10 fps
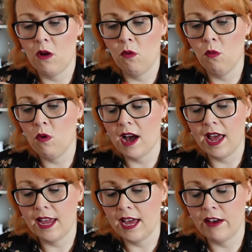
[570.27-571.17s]

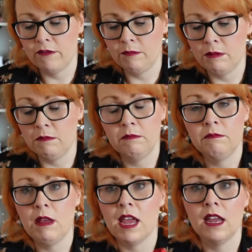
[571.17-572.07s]
Why I haven't been
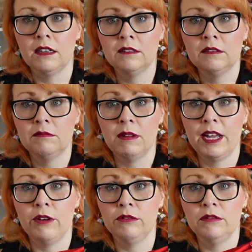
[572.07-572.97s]
making my
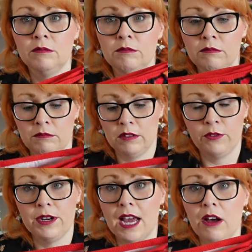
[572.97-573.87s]
own
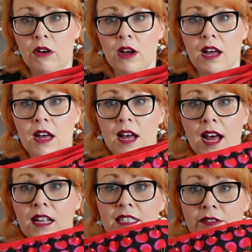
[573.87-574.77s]
before now,
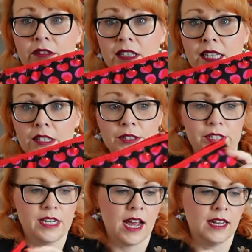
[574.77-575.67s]
I'll never really
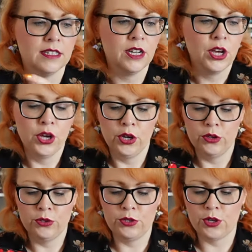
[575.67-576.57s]
understand.
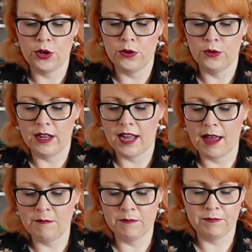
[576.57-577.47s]
So
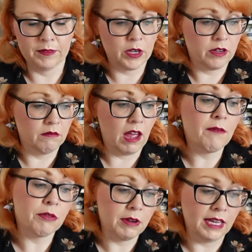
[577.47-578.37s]

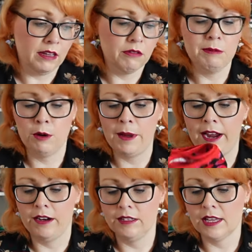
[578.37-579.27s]
I've three more
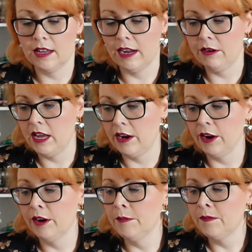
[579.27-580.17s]
pairs cut out
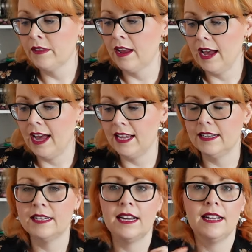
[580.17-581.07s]
here, and